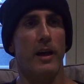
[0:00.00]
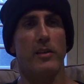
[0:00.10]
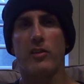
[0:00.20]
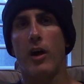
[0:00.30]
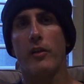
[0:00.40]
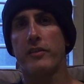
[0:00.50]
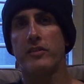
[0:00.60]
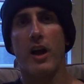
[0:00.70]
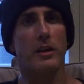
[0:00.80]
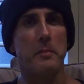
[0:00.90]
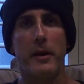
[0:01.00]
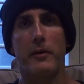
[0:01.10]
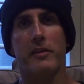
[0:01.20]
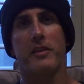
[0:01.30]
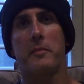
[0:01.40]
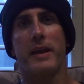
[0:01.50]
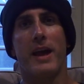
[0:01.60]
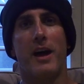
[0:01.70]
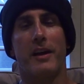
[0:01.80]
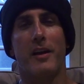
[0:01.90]
saw all these documentaries coming
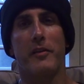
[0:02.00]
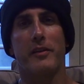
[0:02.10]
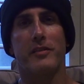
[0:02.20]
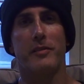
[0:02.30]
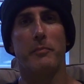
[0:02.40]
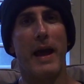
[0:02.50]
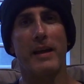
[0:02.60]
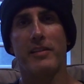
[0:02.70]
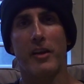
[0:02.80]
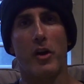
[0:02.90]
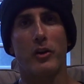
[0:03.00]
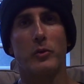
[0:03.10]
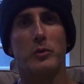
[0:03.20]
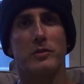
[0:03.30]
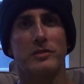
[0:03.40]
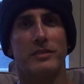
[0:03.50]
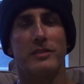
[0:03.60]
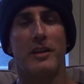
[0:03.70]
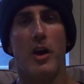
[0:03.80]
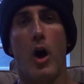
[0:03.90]
out and all these magazine articles
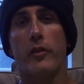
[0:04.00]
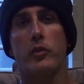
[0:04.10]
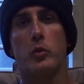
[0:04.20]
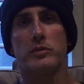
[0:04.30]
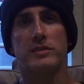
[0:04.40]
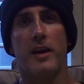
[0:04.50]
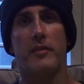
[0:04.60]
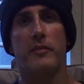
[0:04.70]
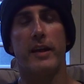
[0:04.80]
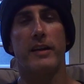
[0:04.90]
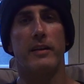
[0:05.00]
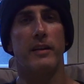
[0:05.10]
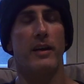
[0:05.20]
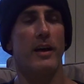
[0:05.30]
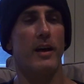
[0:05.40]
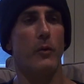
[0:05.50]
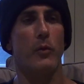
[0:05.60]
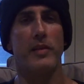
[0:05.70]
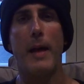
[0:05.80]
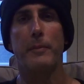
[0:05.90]
and all this cool stuff that
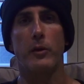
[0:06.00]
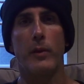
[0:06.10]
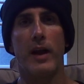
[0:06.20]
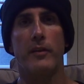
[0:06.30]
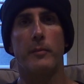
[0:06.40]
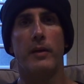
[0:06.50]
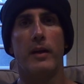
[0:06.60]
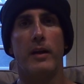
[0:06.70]
was happening around them.